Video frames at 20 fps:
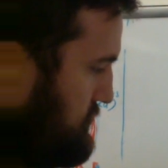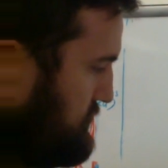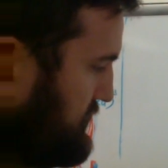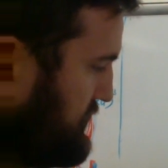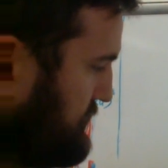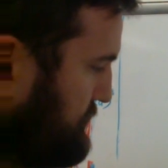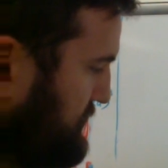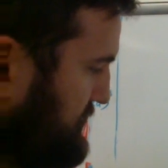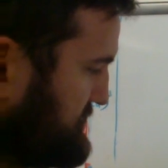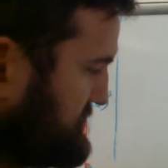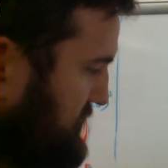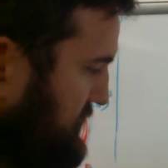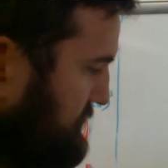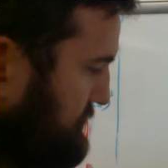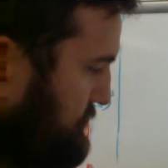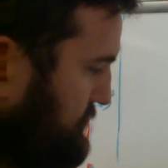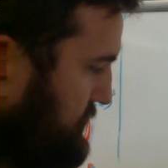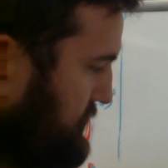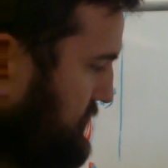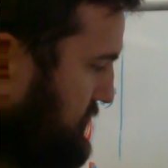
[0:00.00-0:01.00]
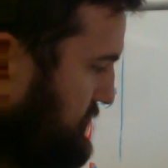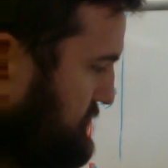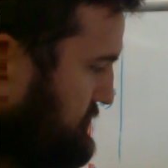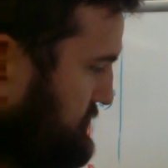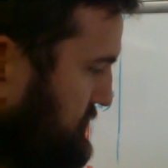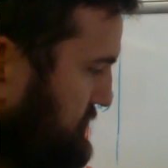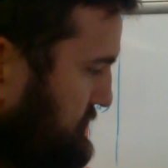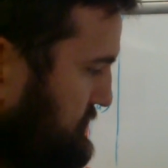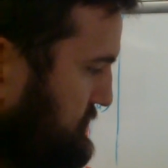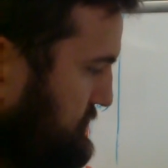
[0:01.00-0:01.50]
Now we just have
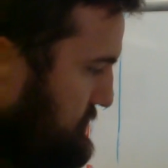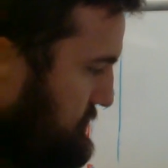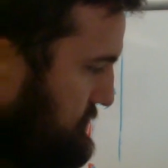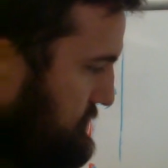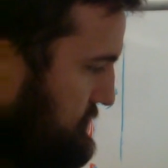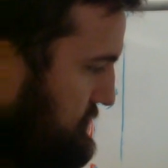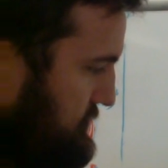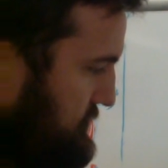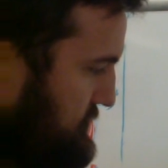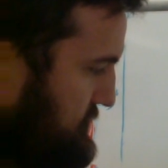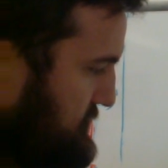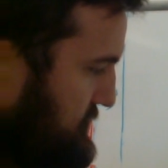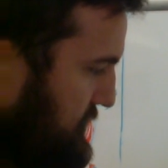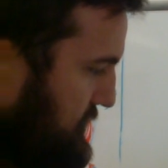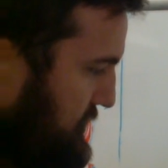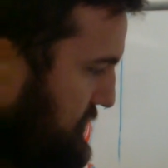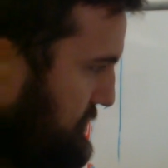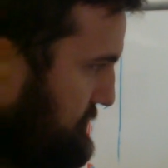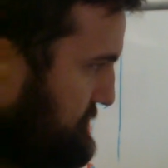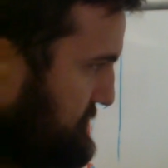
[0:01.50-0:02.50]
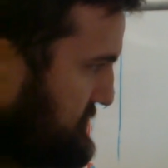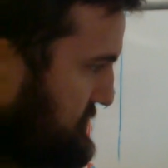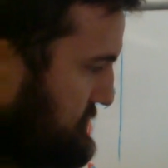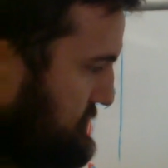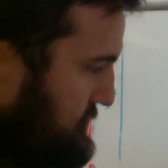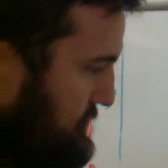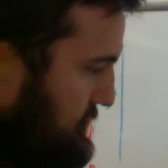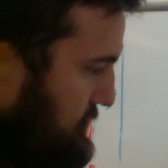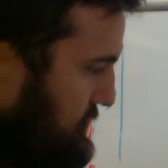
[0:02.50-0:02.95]
100 times